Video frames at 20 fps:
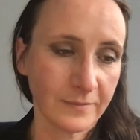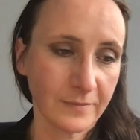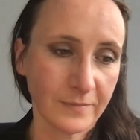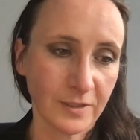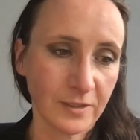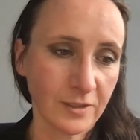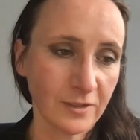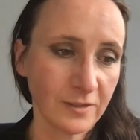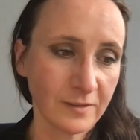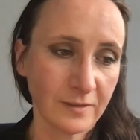
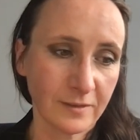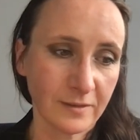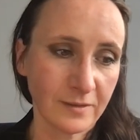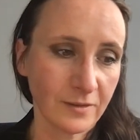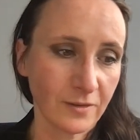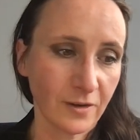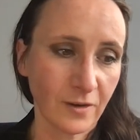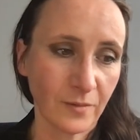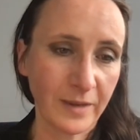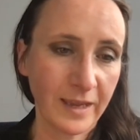just
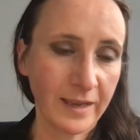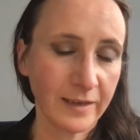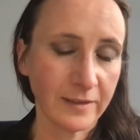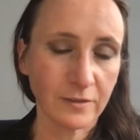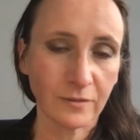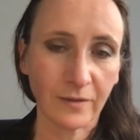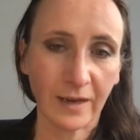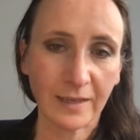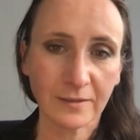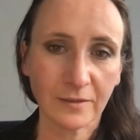to come in,
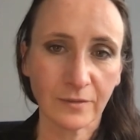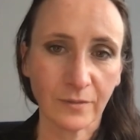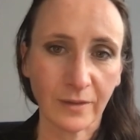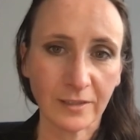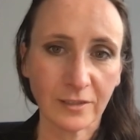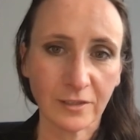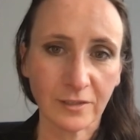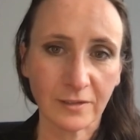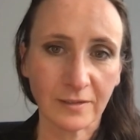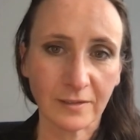to ask
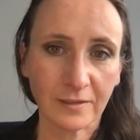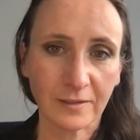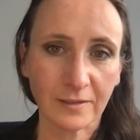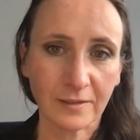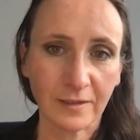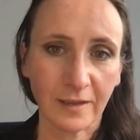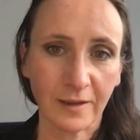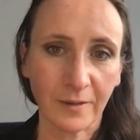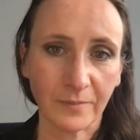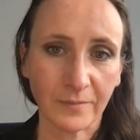
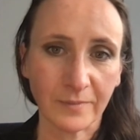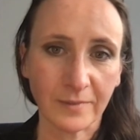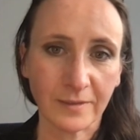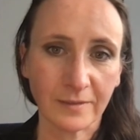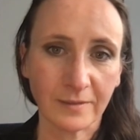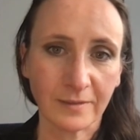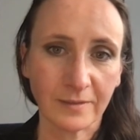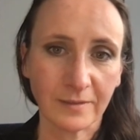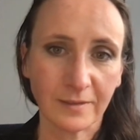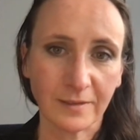questions,
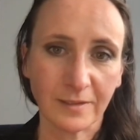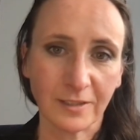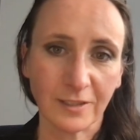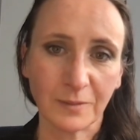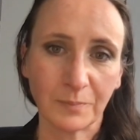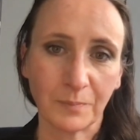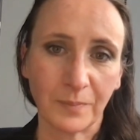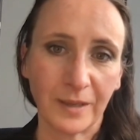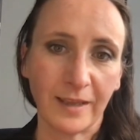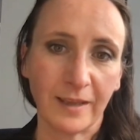
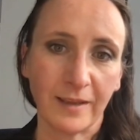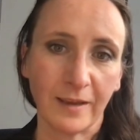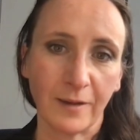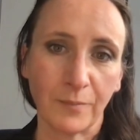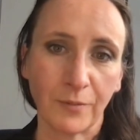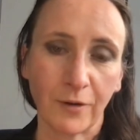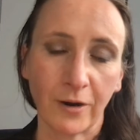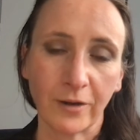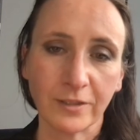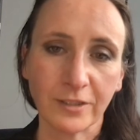just be
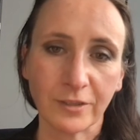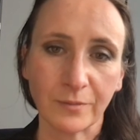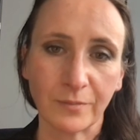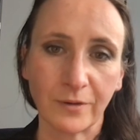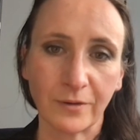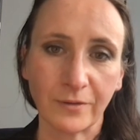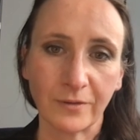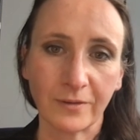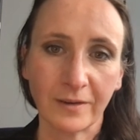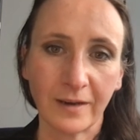
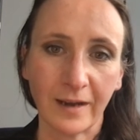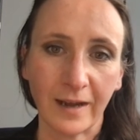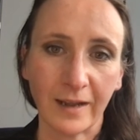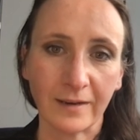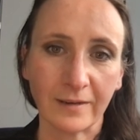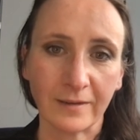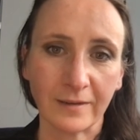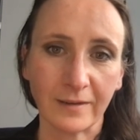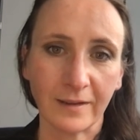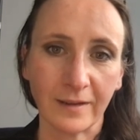approachable.
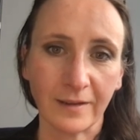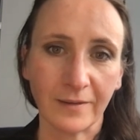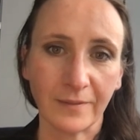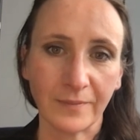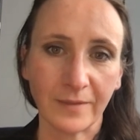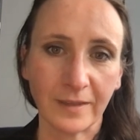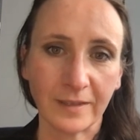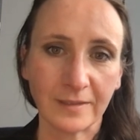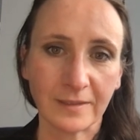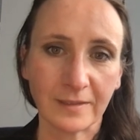And
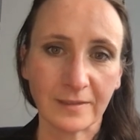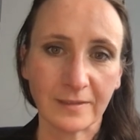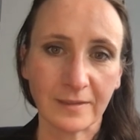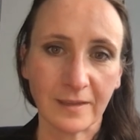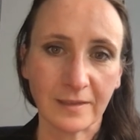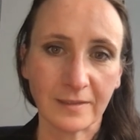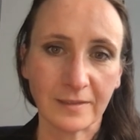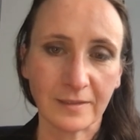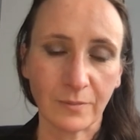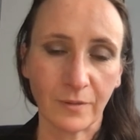this
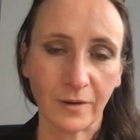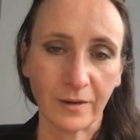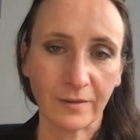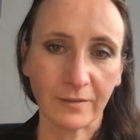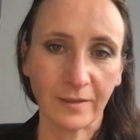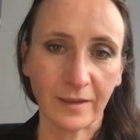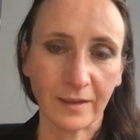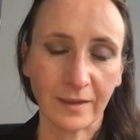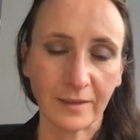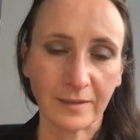is what I
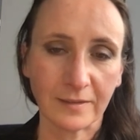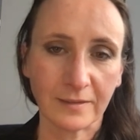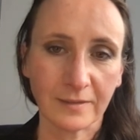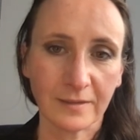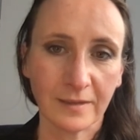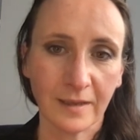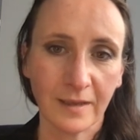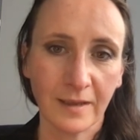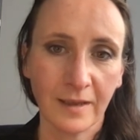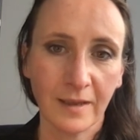think
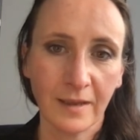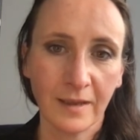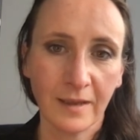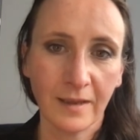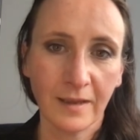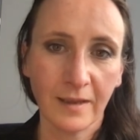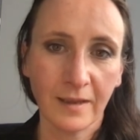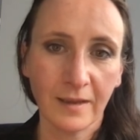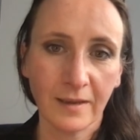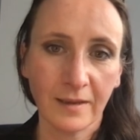is
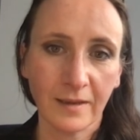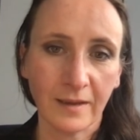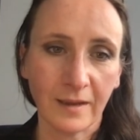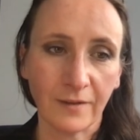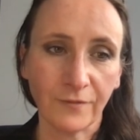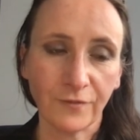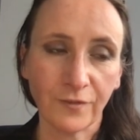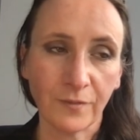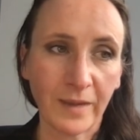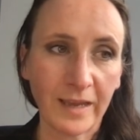
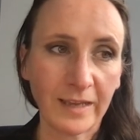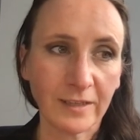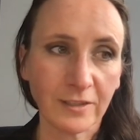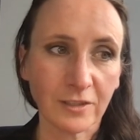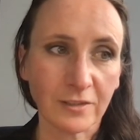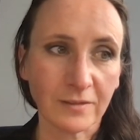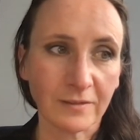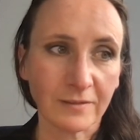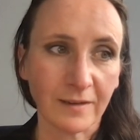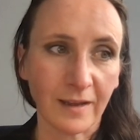
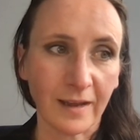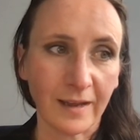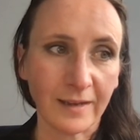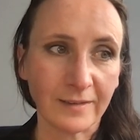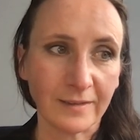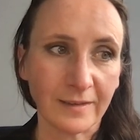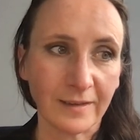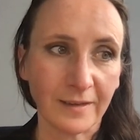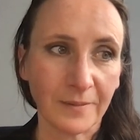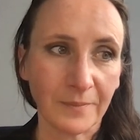information,
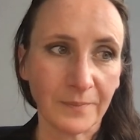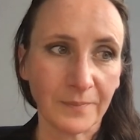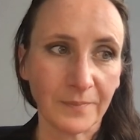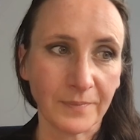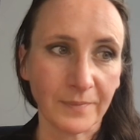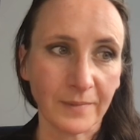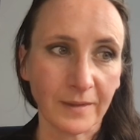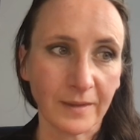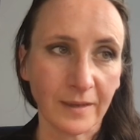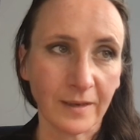and
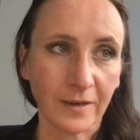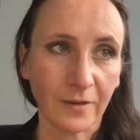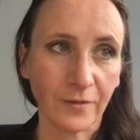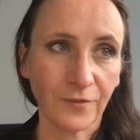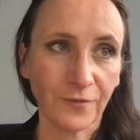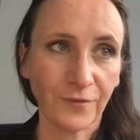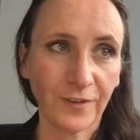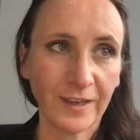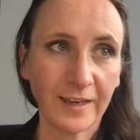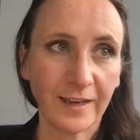
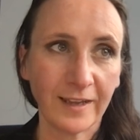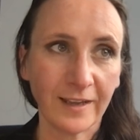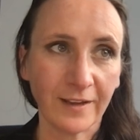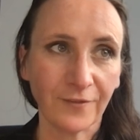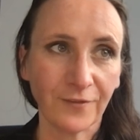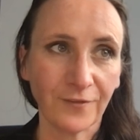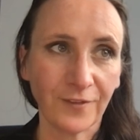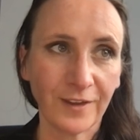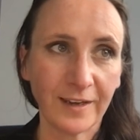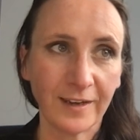
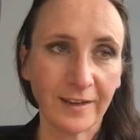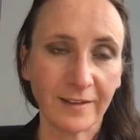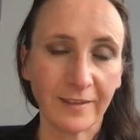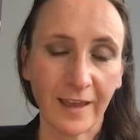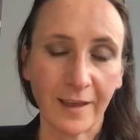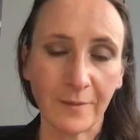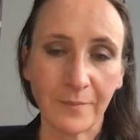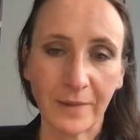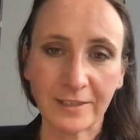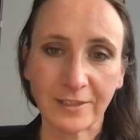feeding
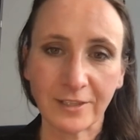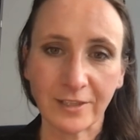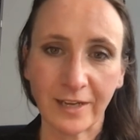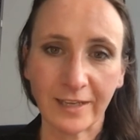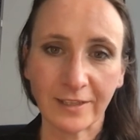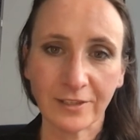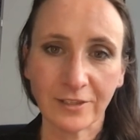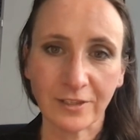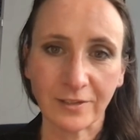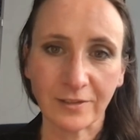their
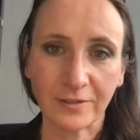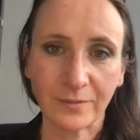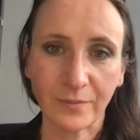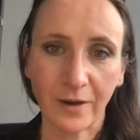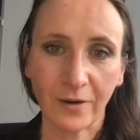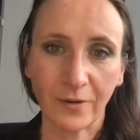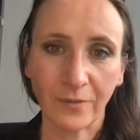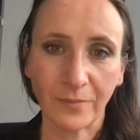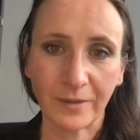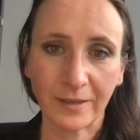imagination as
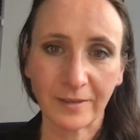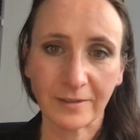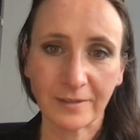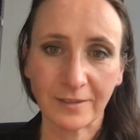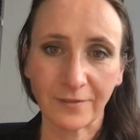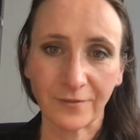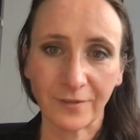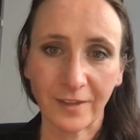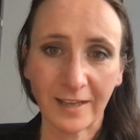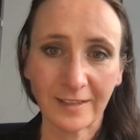well. Because
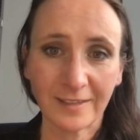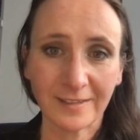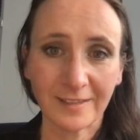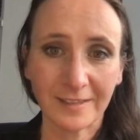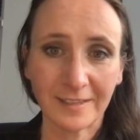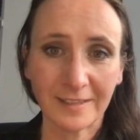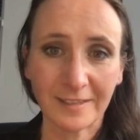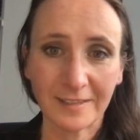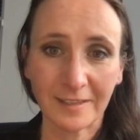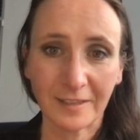if that
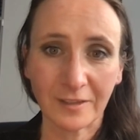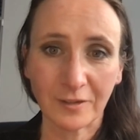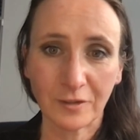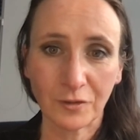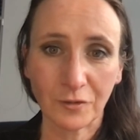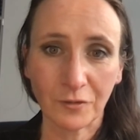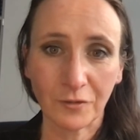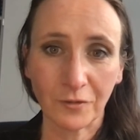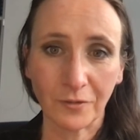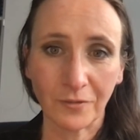statistic is
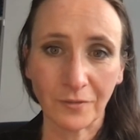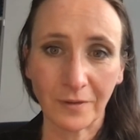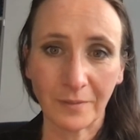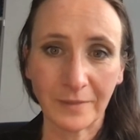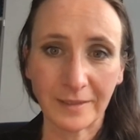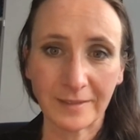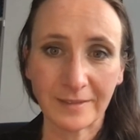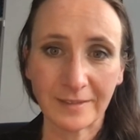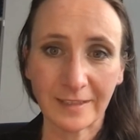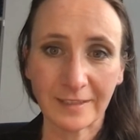true,
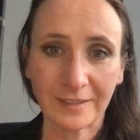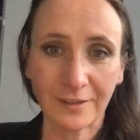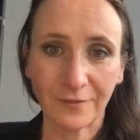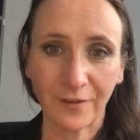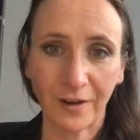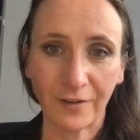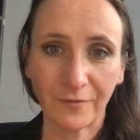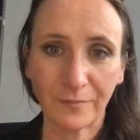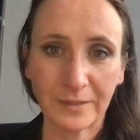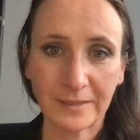
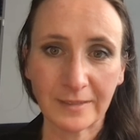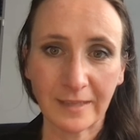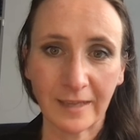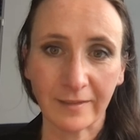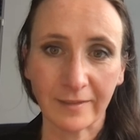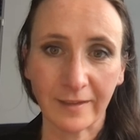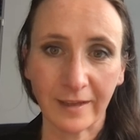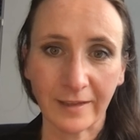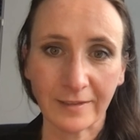65%,